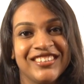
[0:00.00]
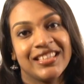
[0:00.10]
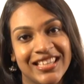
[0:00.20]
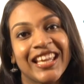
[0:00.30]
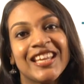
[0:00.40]
The
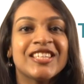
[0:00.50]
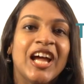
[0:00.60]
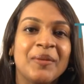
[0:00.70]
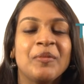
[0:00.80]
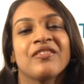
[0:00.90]
second
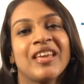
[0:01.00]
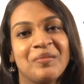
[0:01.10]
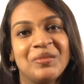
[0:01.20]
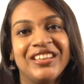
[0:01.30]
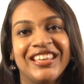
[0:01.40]
type of
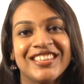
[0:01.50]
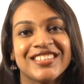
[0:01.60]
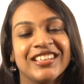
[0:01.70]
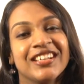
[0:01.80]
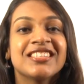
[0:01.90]

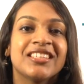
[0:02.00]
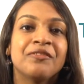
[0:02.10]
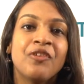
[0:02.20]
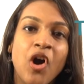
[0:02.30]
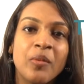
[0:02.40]
communication is the
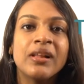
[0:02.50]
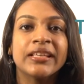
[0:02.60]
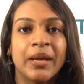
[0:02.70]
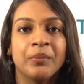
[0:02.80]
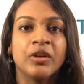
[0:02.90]
formal
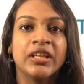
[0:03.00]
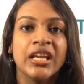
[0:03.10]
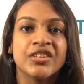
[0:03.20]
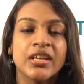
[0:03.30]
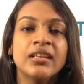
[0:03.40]

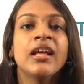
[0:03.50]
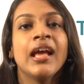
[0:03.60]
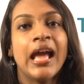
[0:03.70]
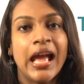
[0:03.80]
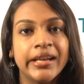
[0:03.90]
communication
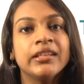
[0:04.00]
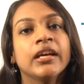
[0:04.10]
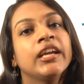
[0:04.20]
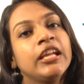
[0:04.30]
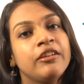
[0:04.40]
and
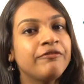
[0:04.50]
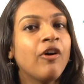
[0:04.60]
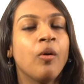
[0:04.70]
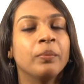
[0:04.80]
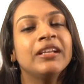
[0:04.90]
the
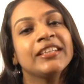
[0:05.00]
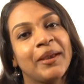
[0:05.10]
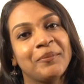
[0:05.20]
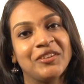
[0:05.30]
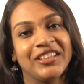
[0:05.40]
informal
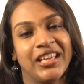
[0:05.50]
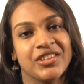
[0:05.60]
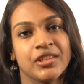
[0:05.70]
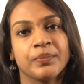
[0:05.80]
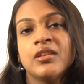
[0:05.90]

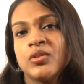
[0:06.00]
communication.